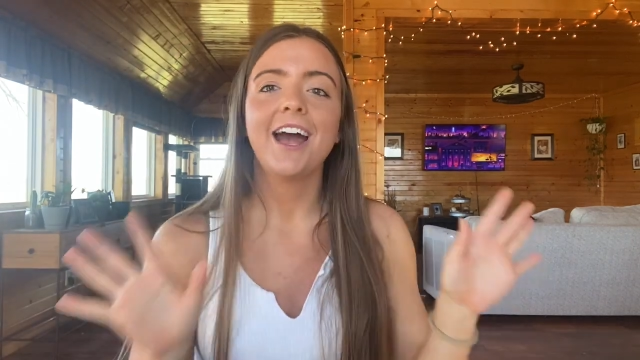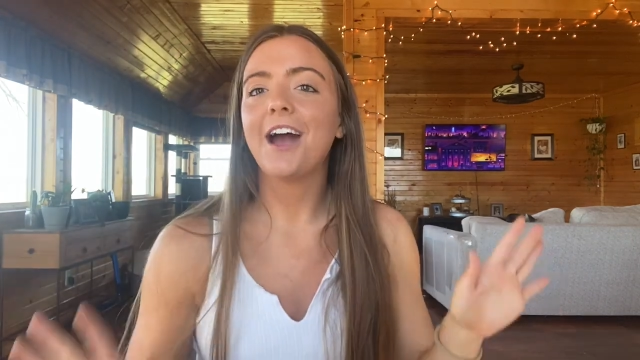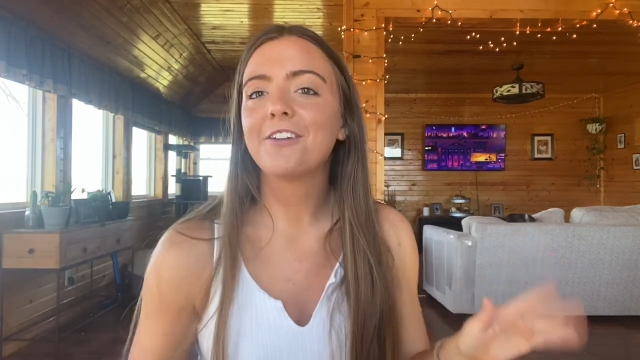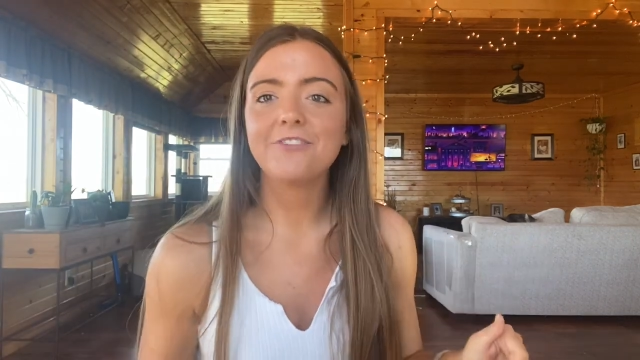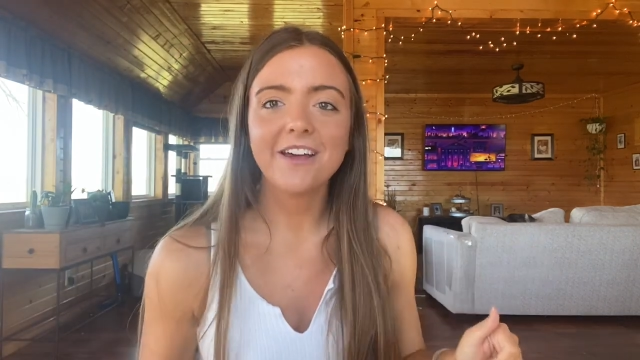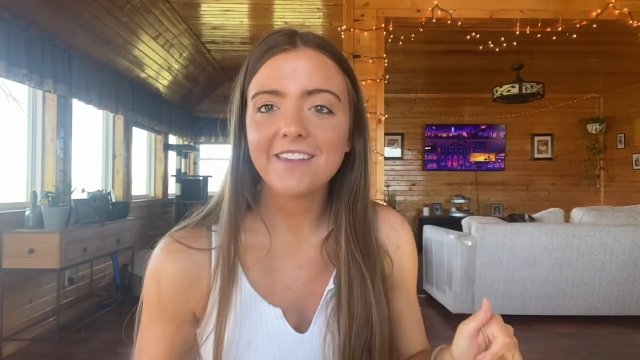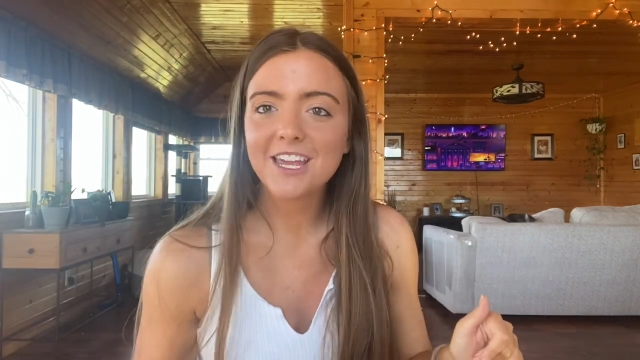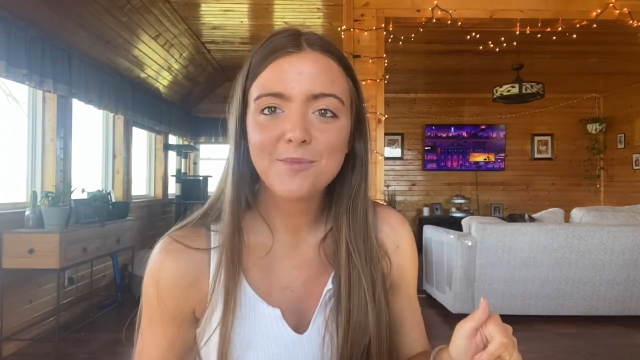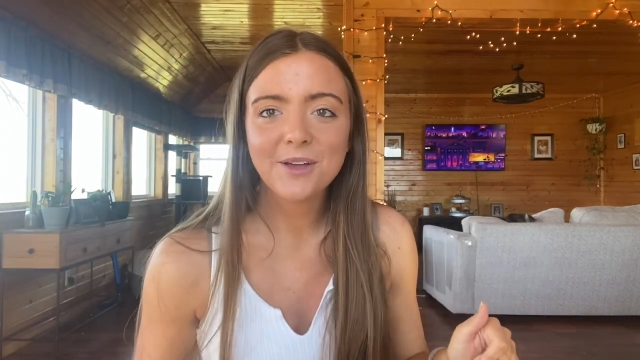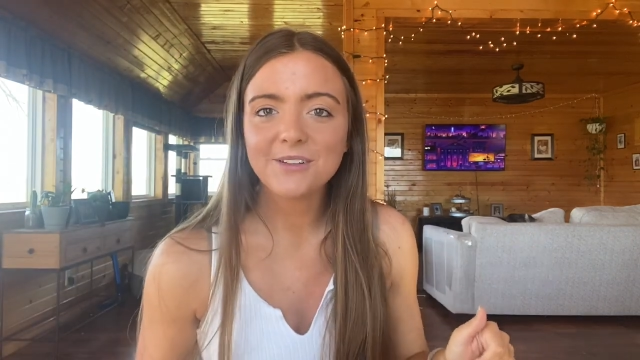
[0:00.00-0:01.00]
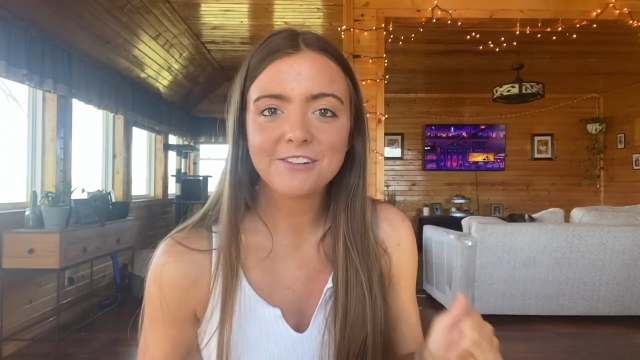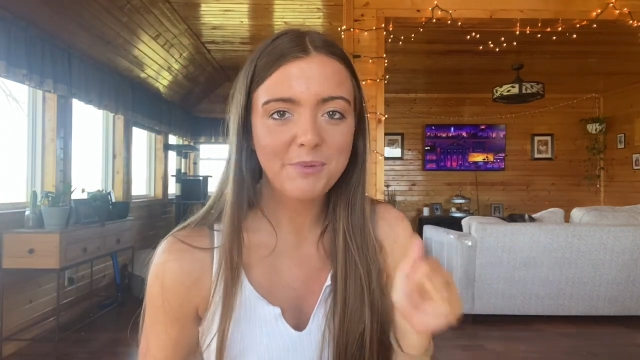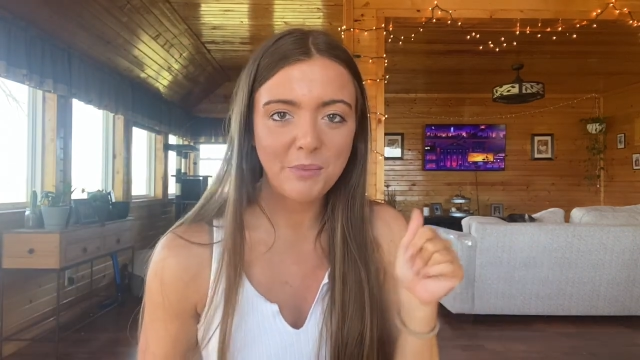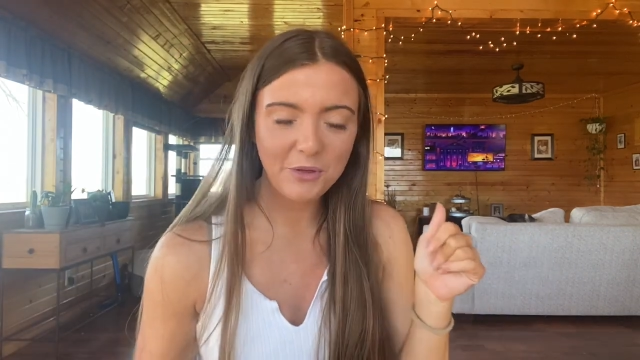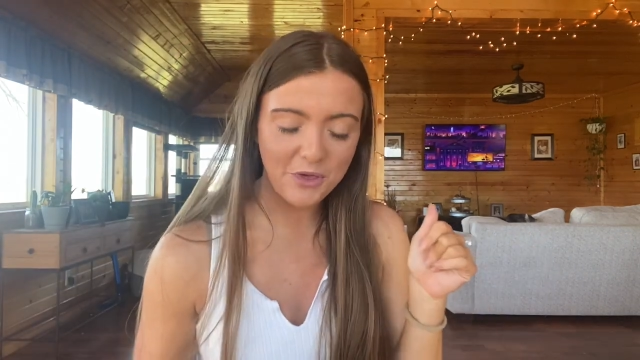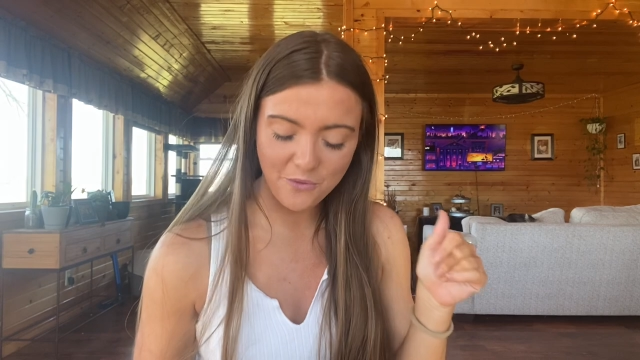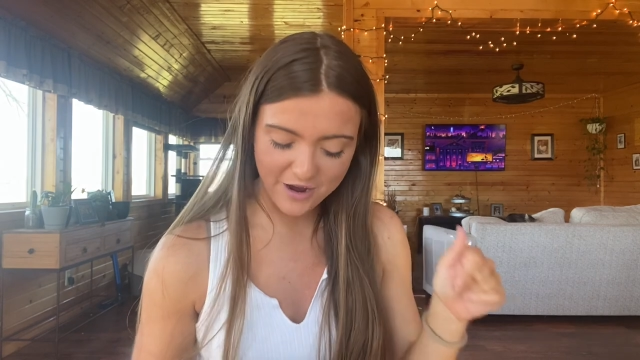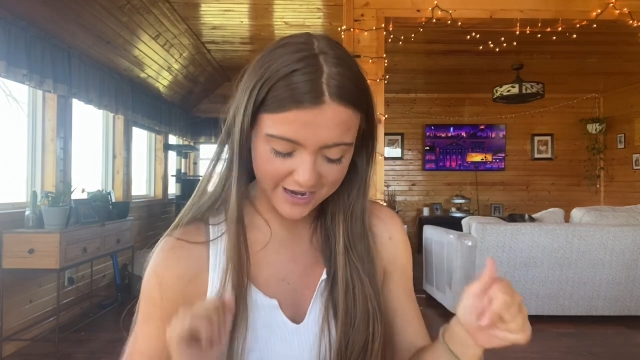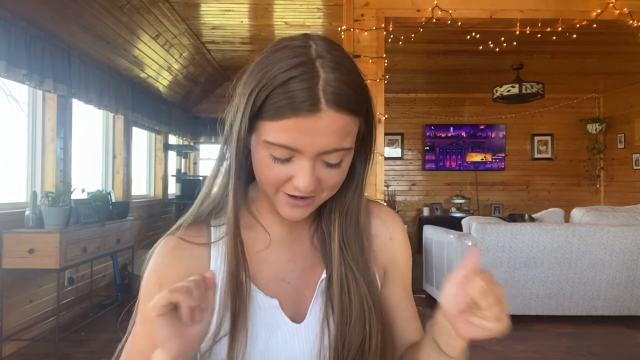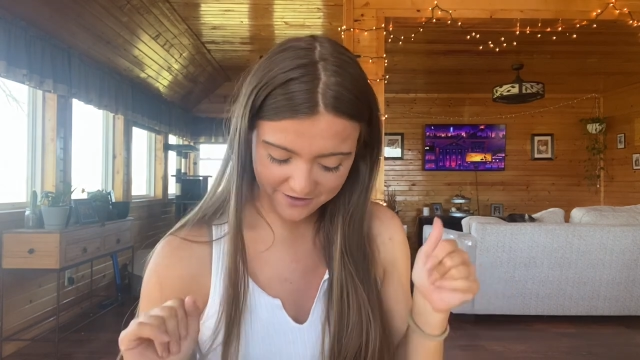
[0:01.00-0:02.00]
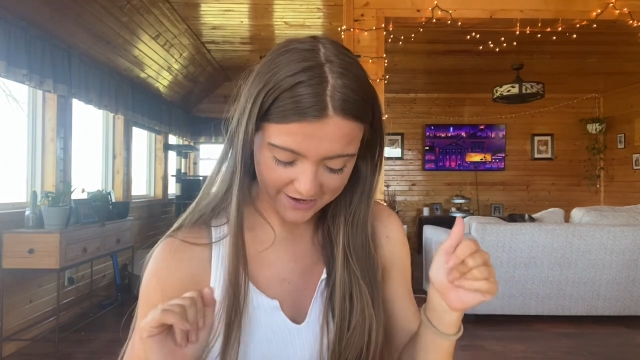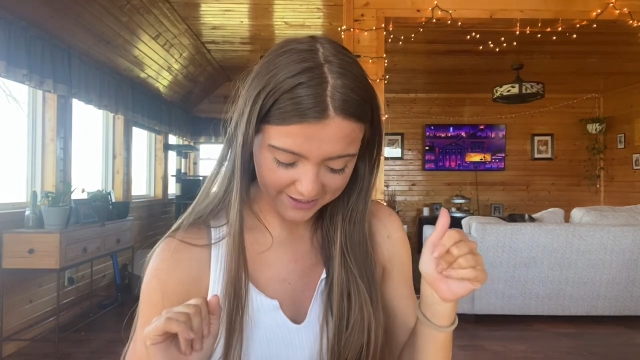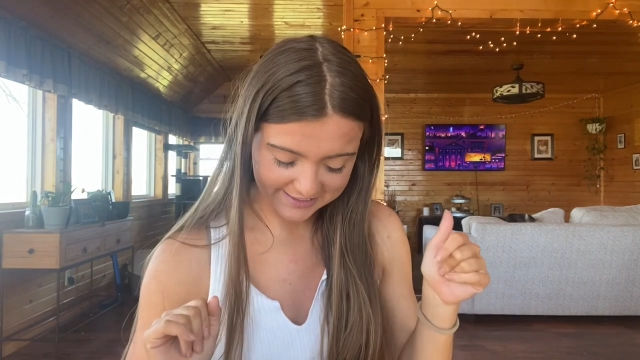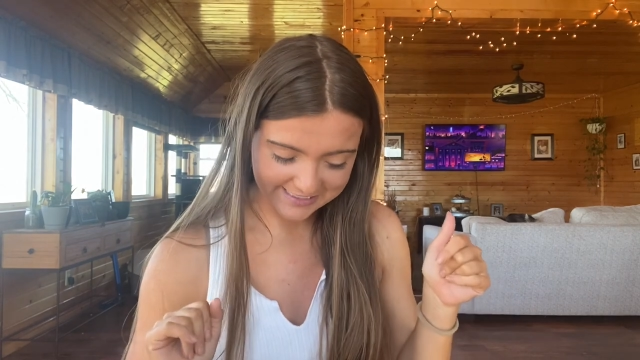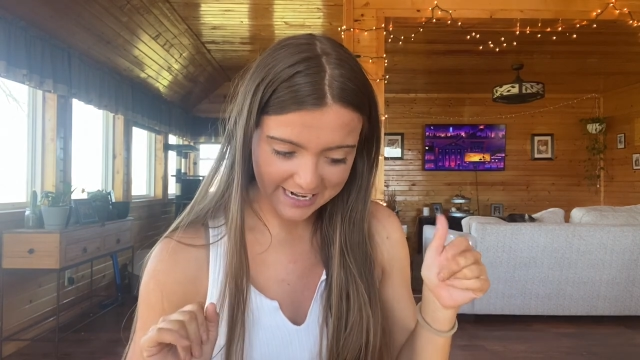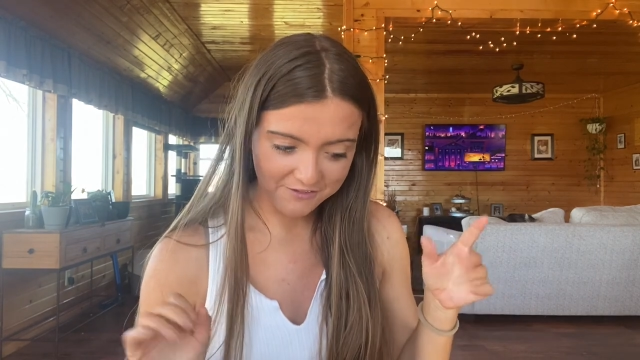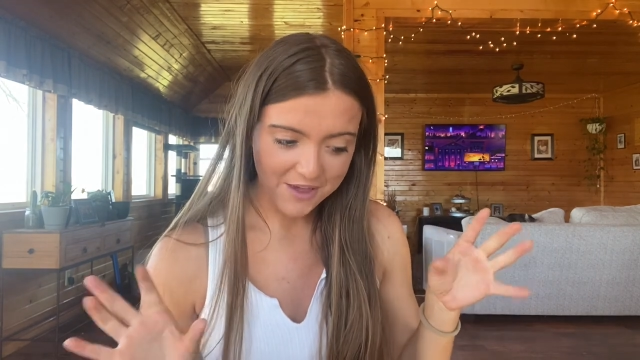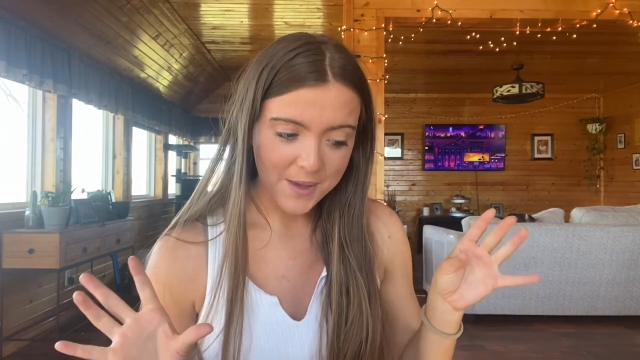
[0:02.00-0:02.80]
how to find the emails of people you want and all that good stuff.